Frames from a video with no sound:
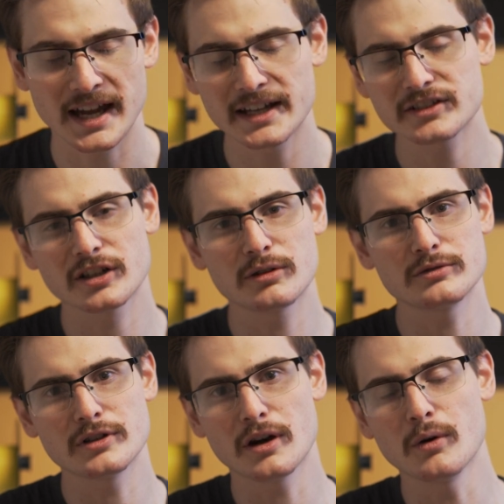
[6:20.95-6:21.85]
I don't
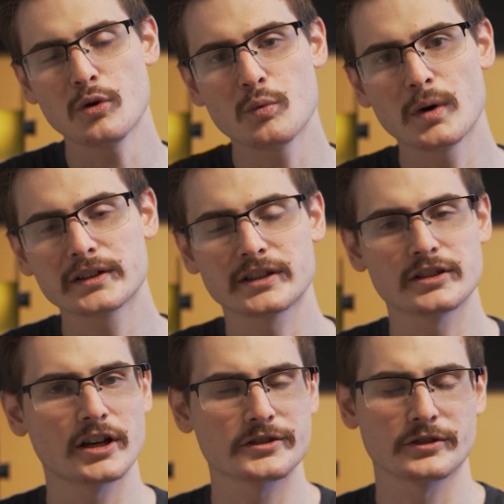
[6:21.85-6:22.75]
know what the
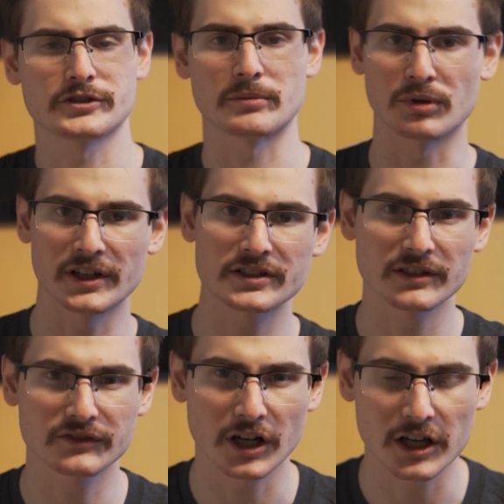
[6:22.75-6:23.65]
nozzle's
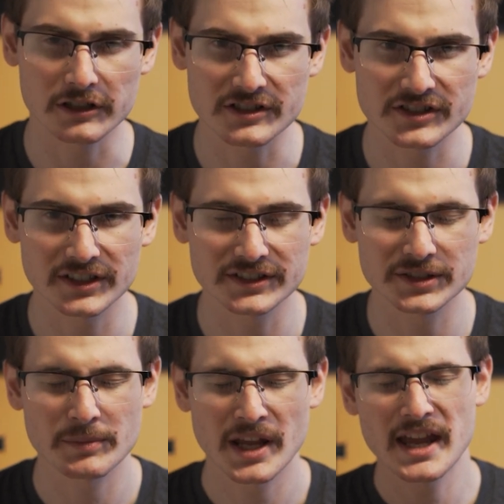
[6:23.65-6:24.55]
abrasive tolerance is,